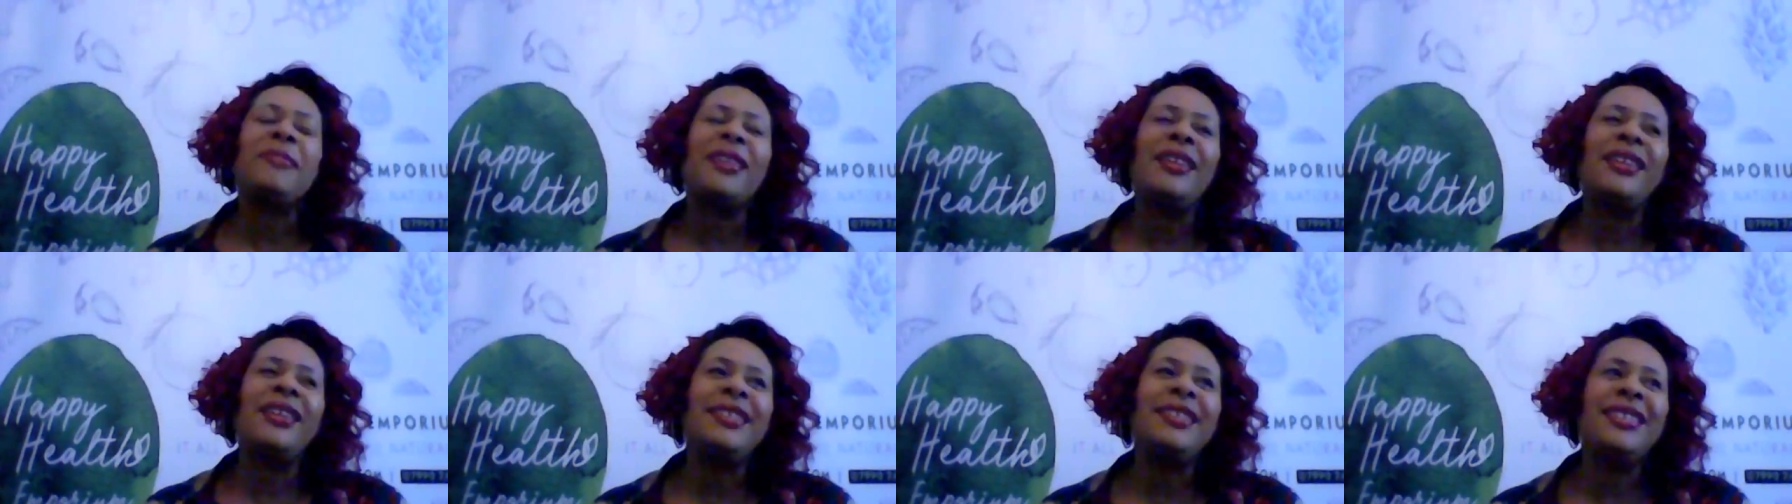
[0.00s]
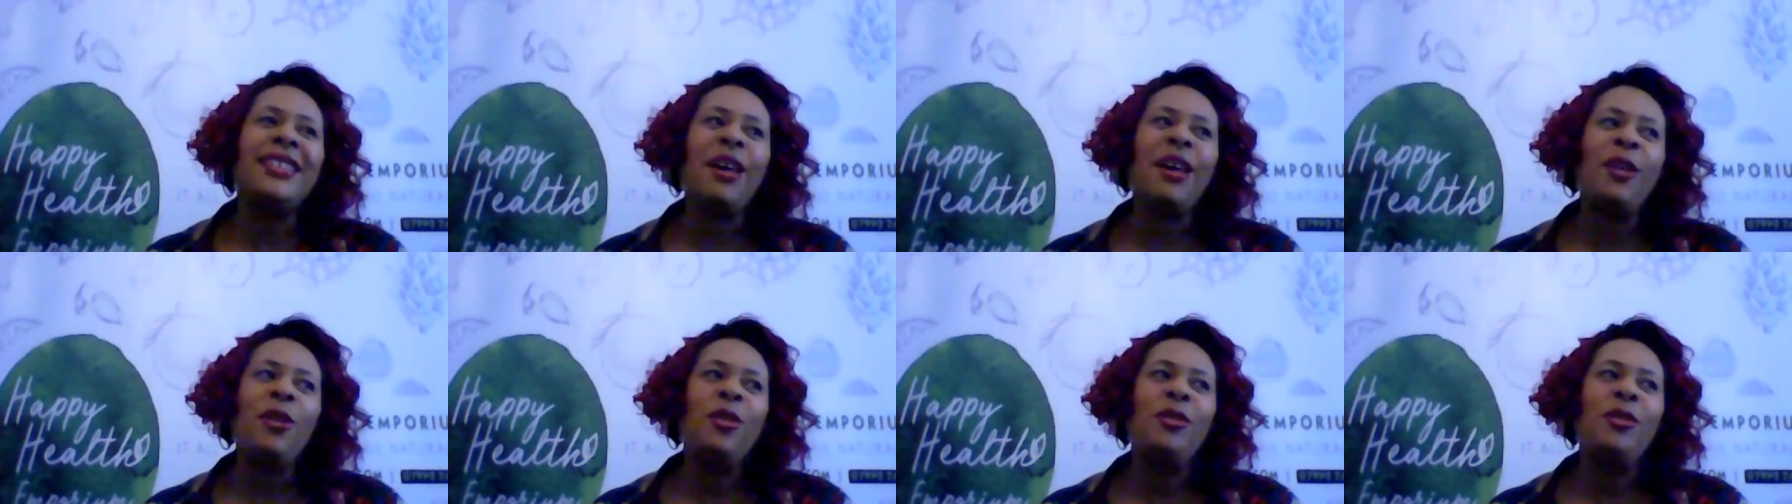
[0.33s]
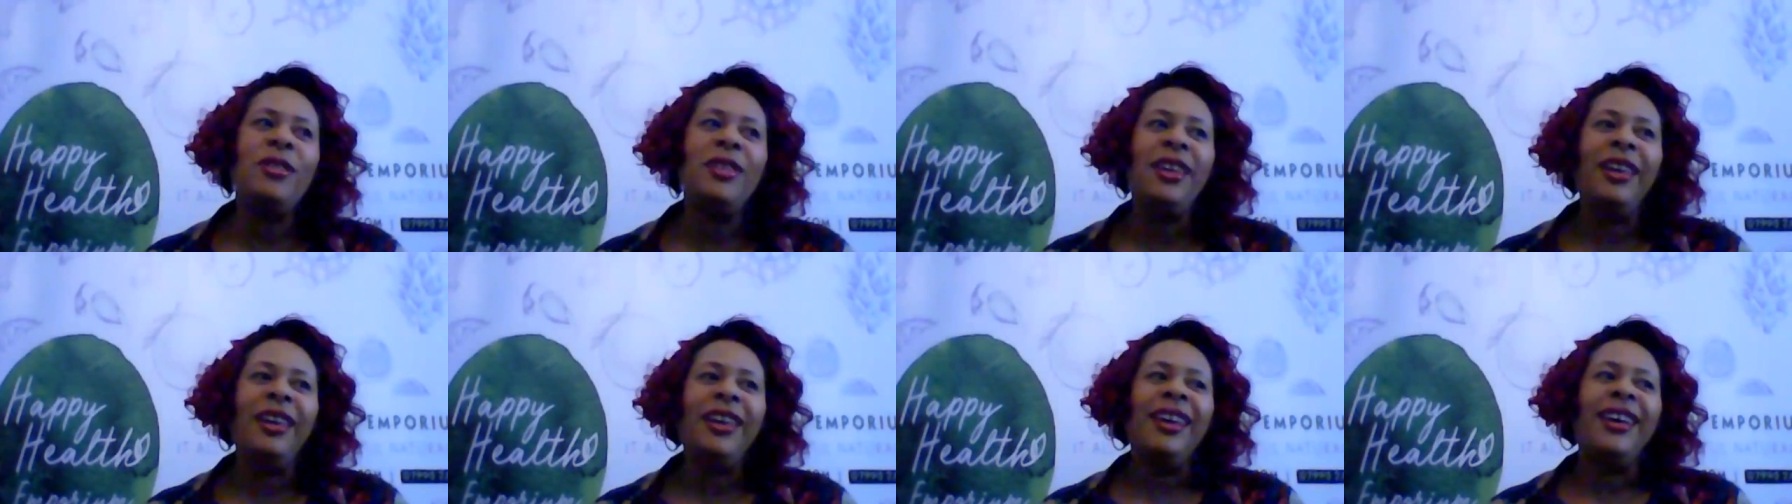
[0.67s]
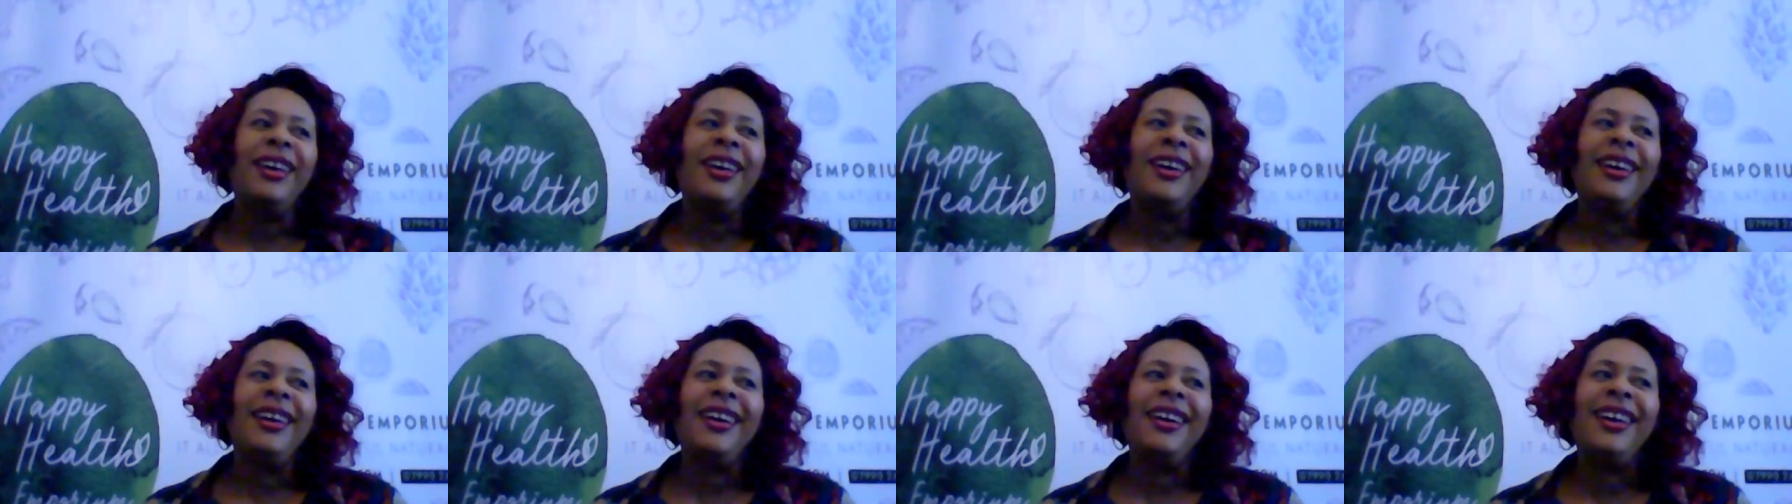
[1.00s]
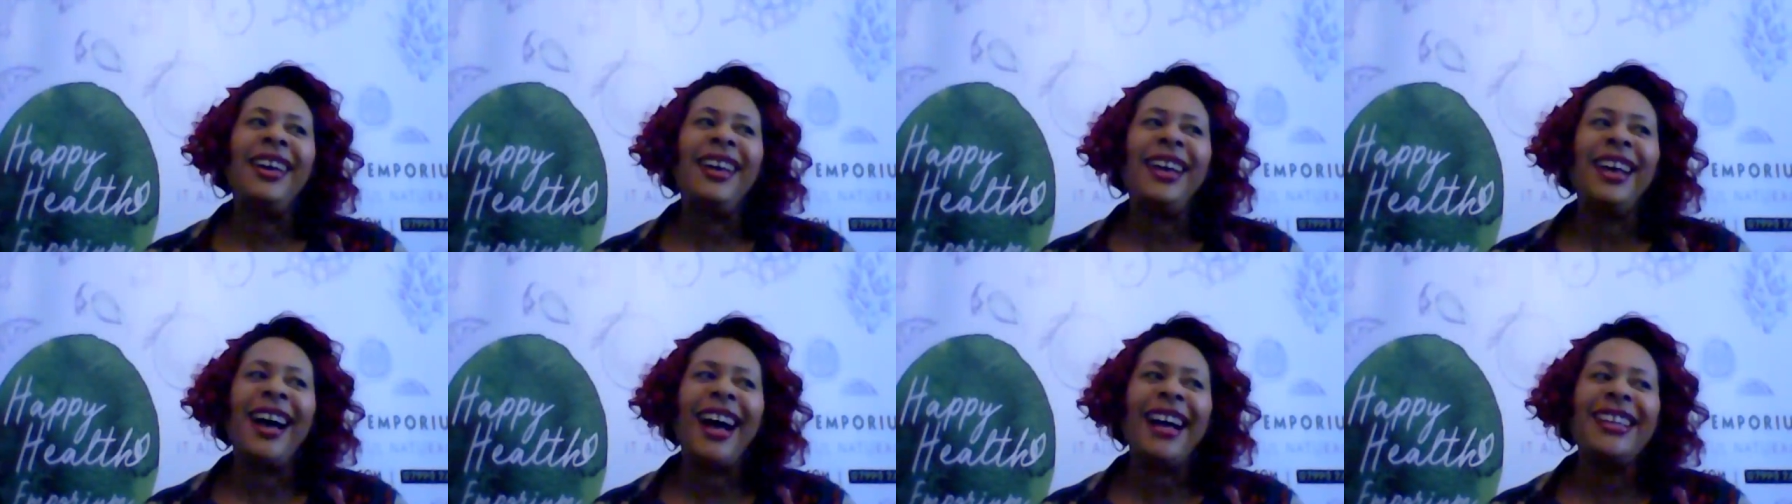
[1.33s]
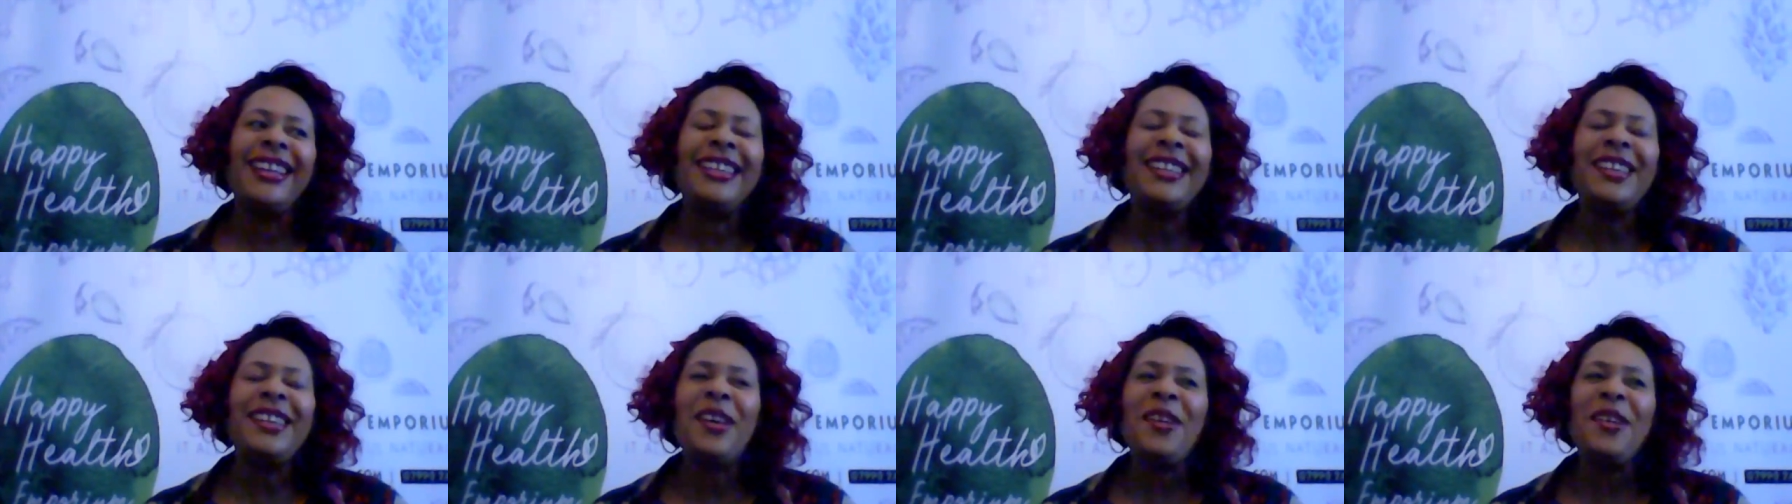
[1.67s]
So I
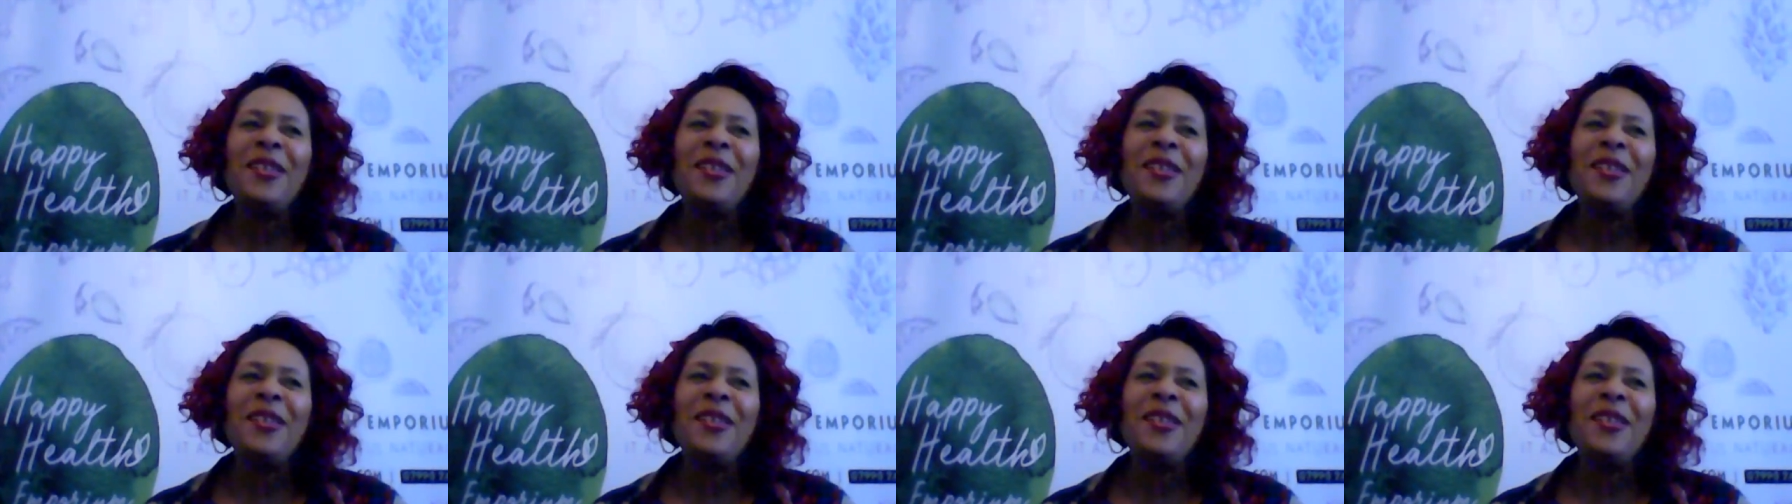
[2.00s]
don't know,